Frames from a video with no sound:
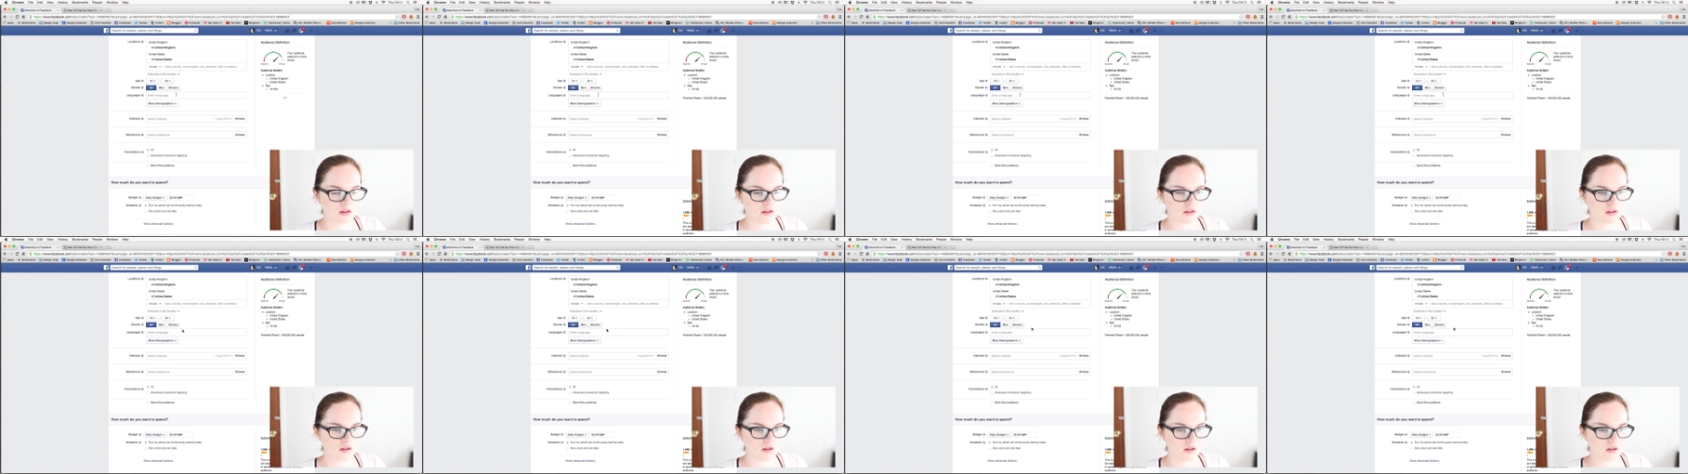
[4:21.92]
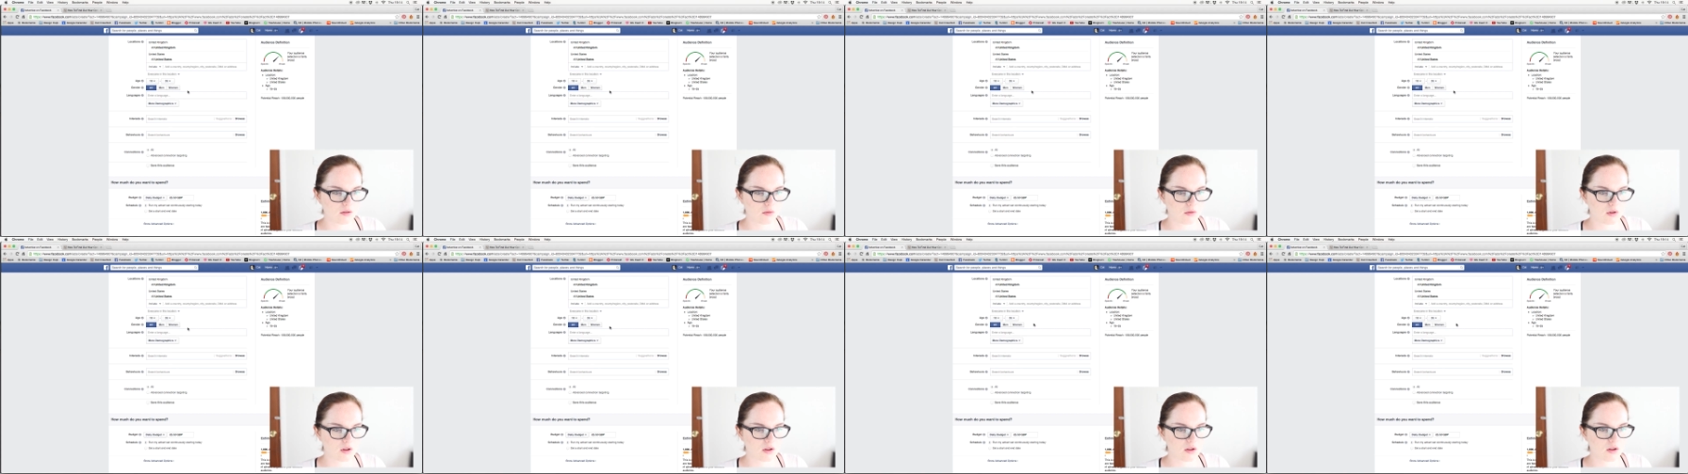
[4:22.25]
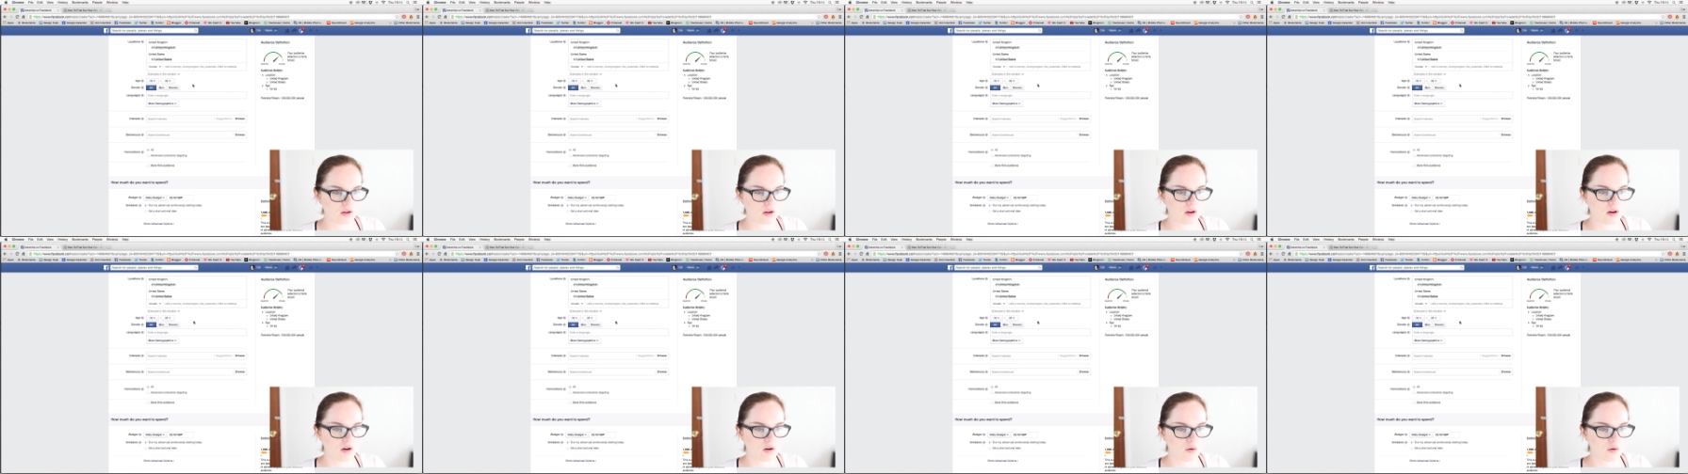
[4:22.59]
And there we
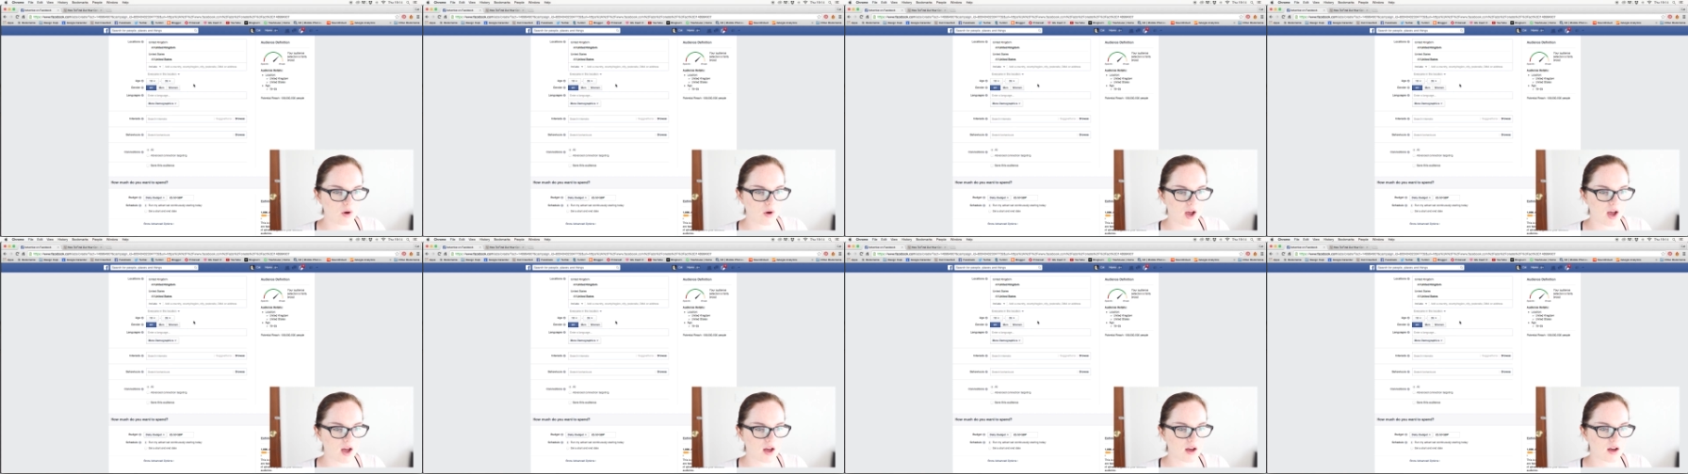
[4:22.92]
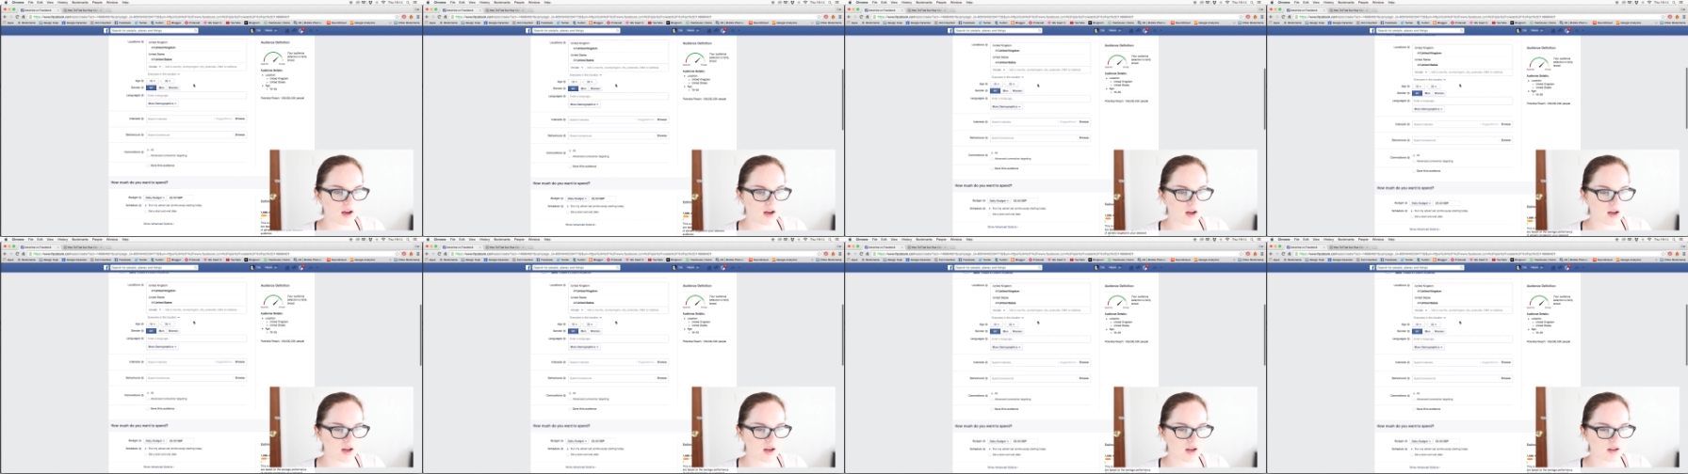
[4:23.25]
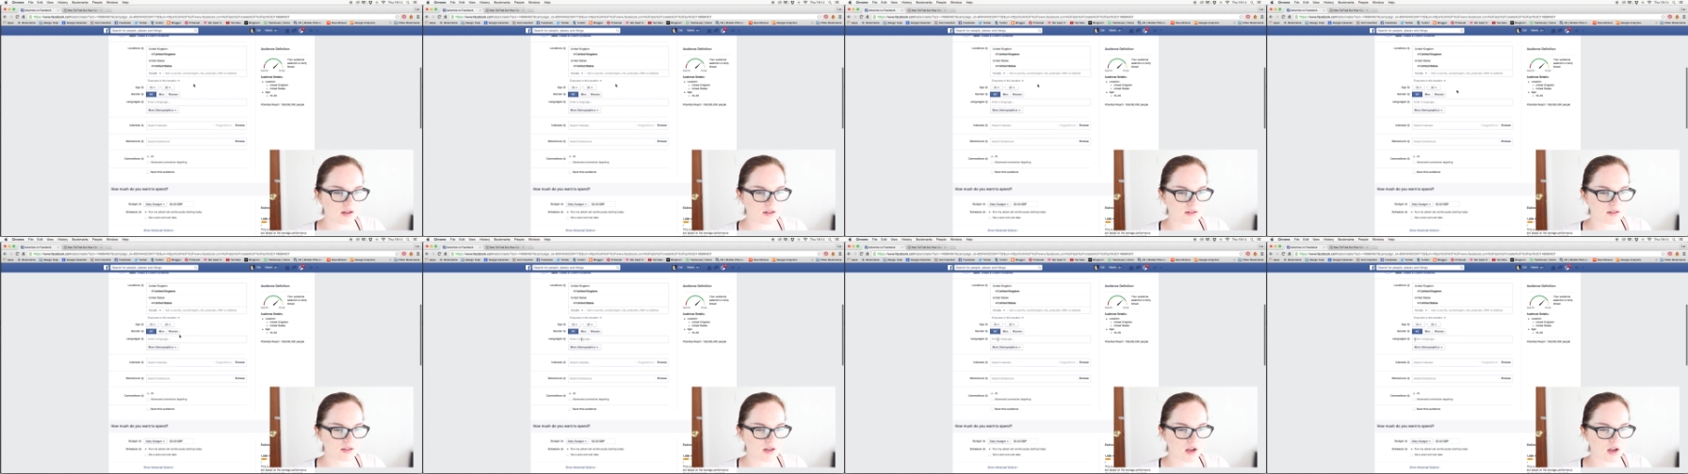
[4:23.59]
go.
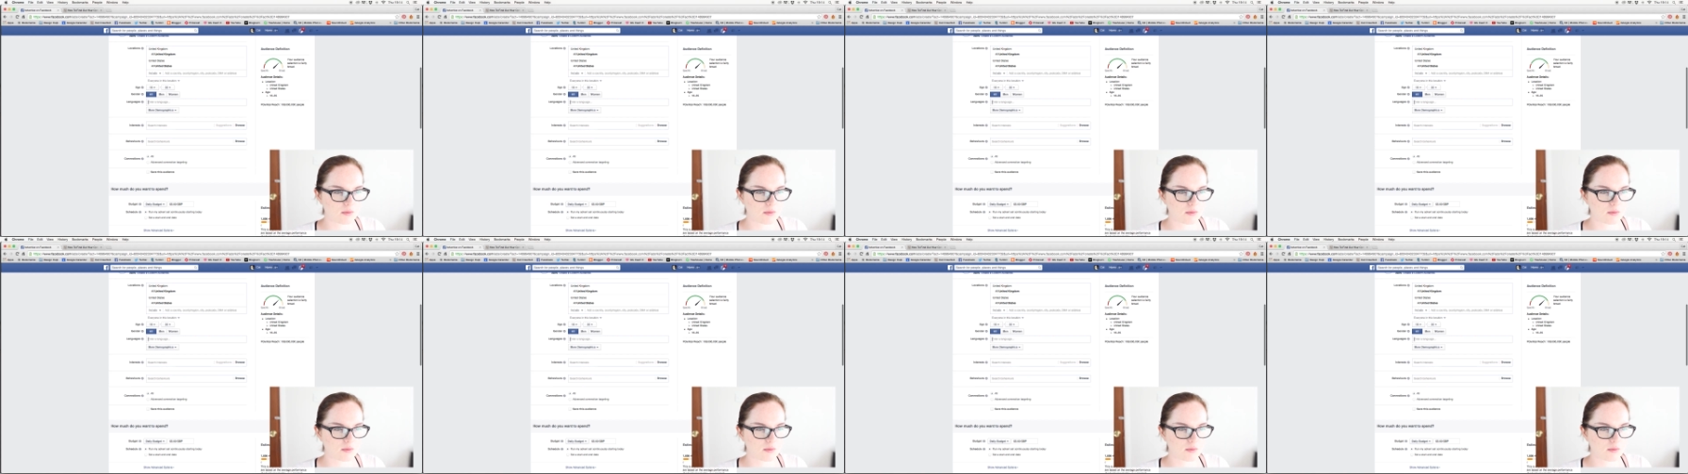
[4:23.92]
And